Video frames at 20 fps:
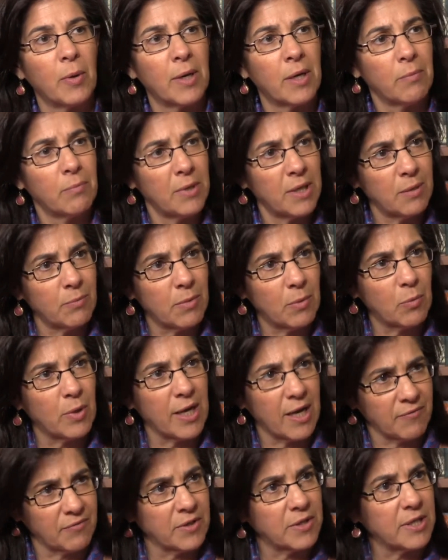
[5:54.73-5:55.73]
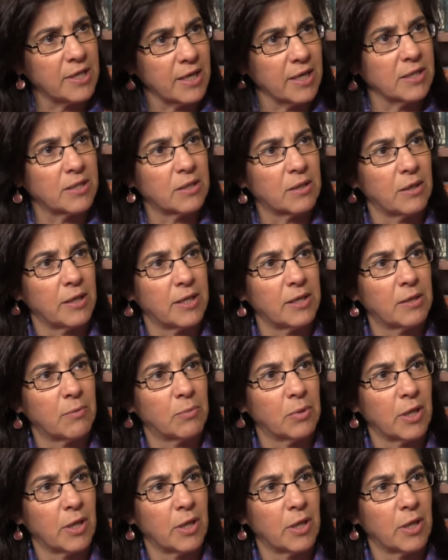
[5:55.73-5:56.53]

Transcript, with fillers: At a minimum, we have to de escalate mm-hmm.